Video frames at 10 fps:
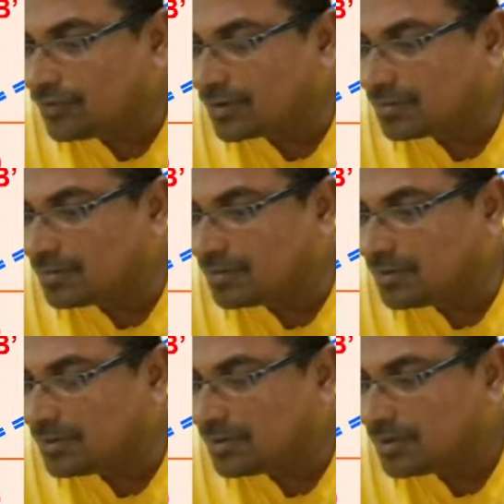for
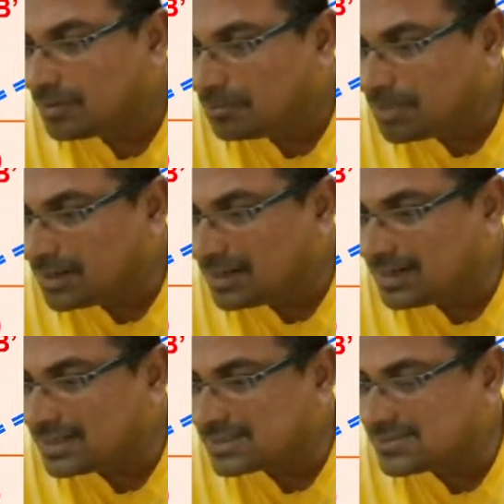
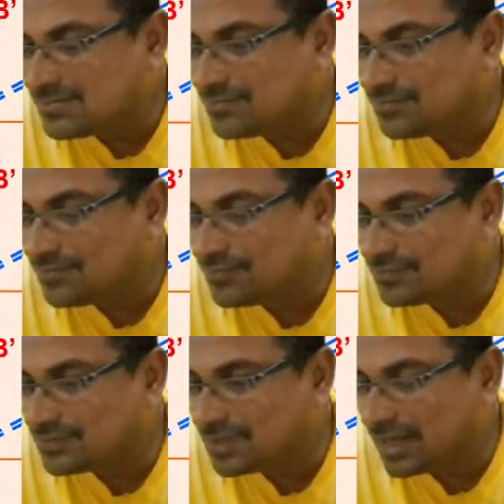blood test
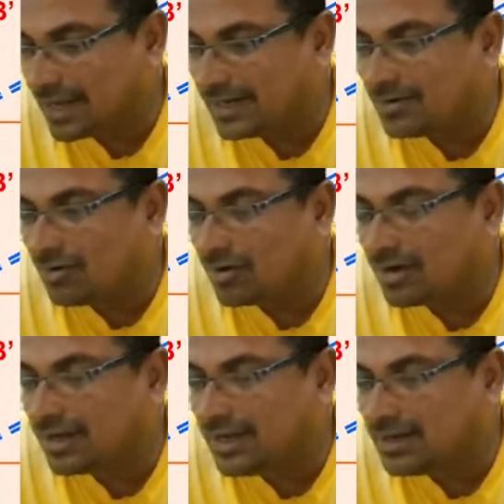and
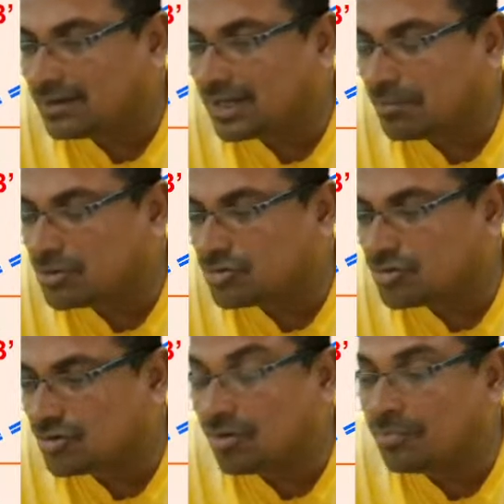or in
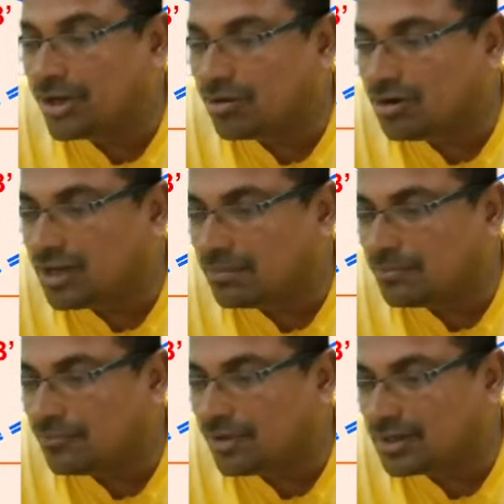chemist bio
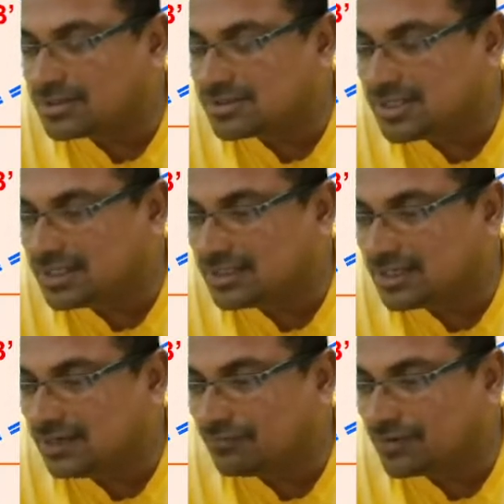lab we are seeing
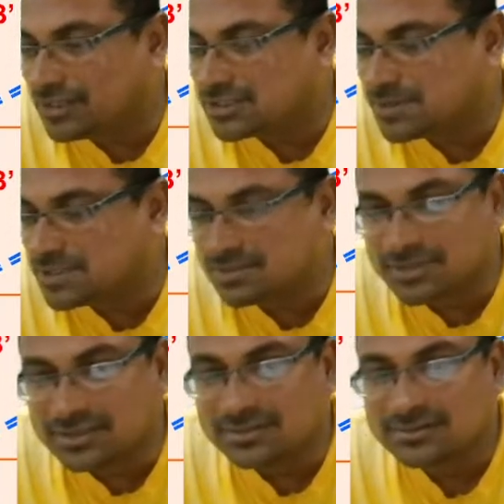the different
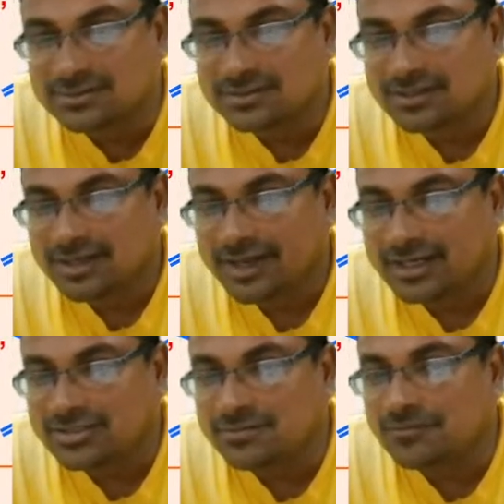specimen.
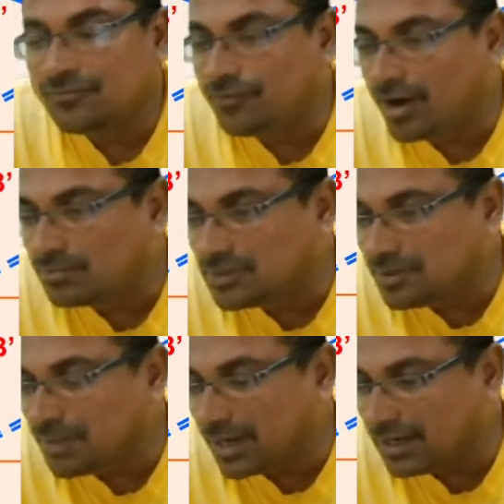It forms
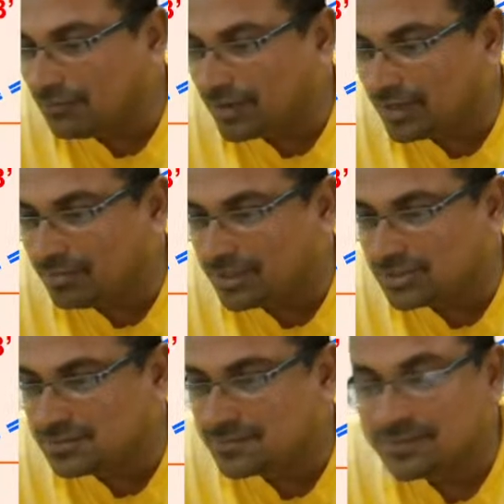the magnifying
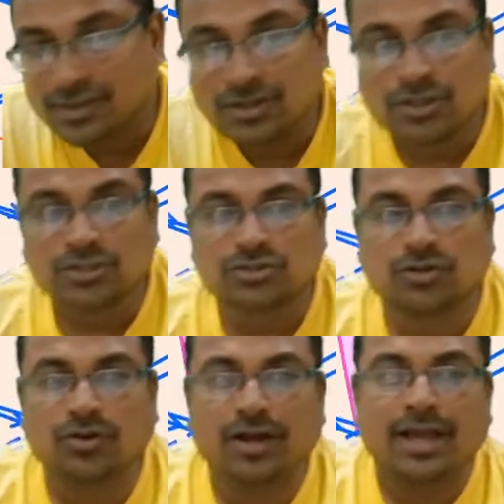image.
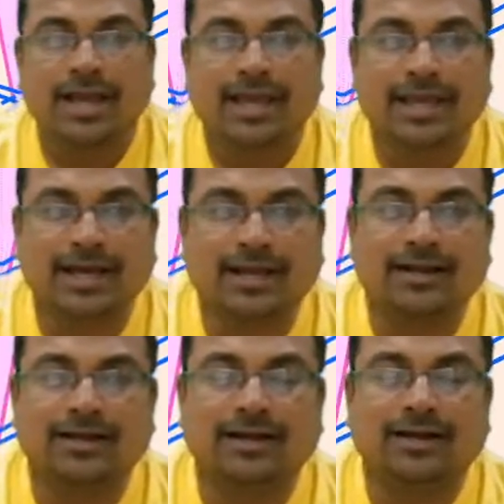So
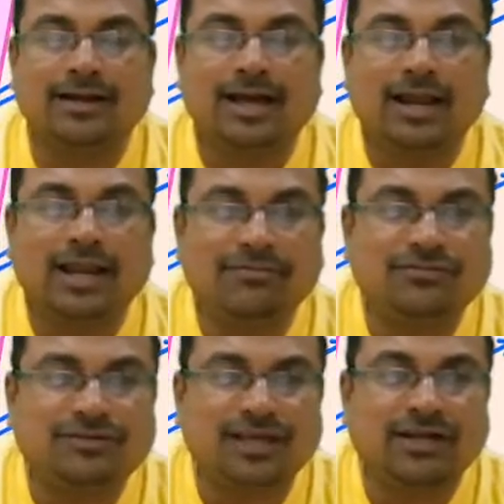here
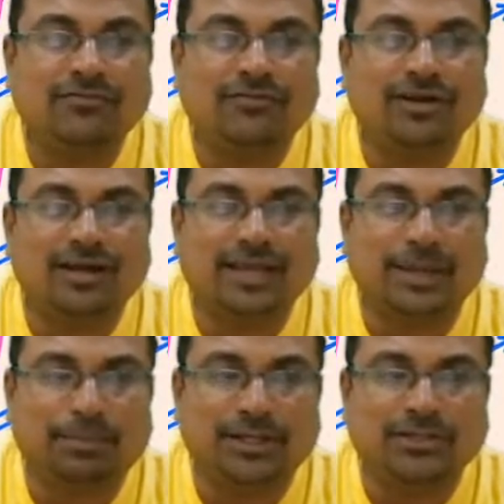left side we are
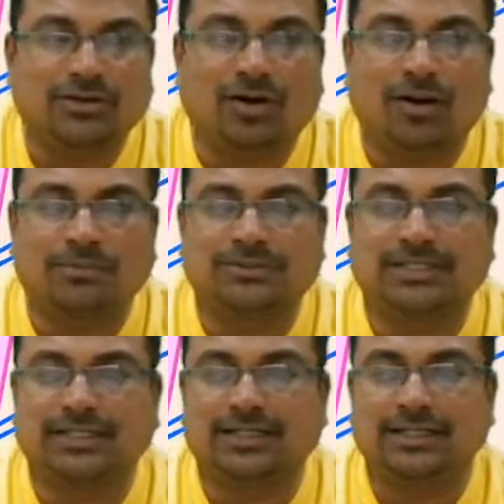keeping the
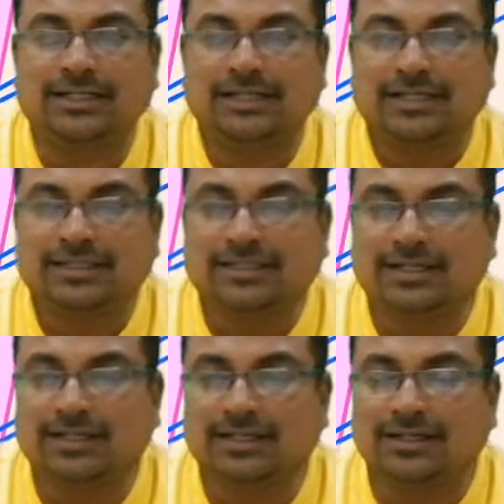object.
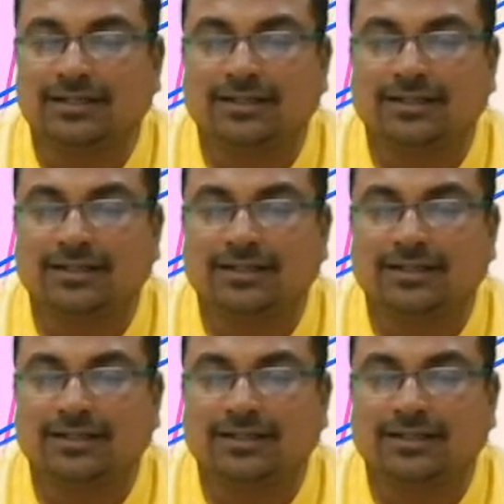The